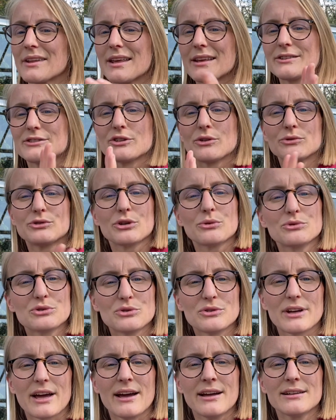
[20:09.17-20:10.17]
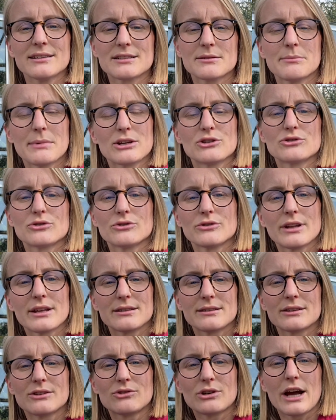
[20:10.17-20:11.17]
So don't do that. Make sure
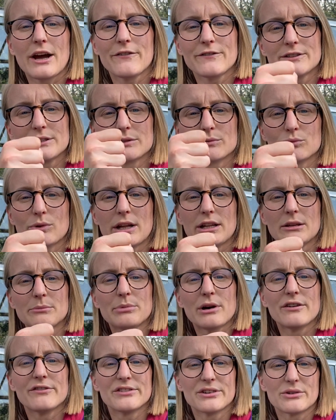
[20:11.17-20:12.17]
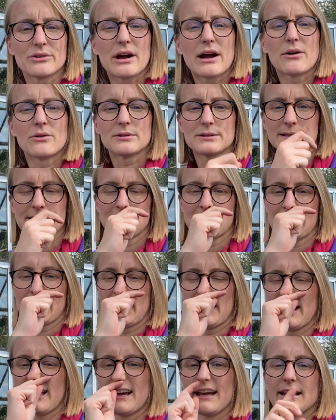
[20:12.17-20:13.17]
that the graft is well above the ground
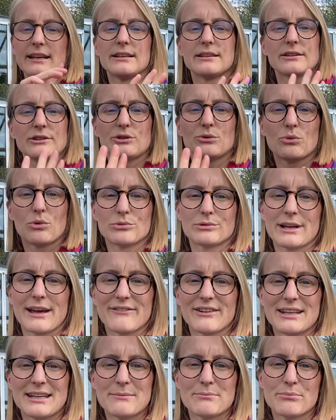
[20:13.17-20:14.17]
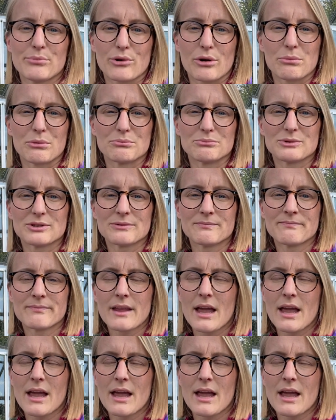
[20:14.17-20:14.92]
and you won't have any problems.